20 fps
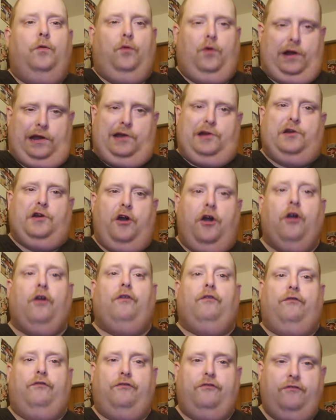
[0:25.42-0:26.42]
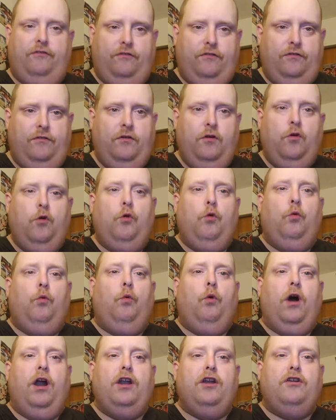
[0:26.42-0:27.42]
what nerve!
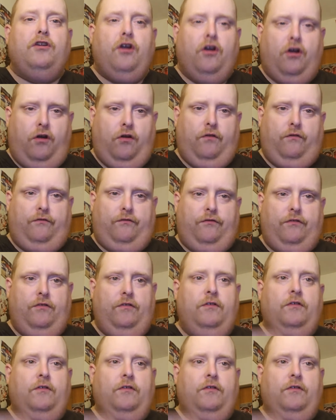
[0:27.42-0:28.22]
What nerve!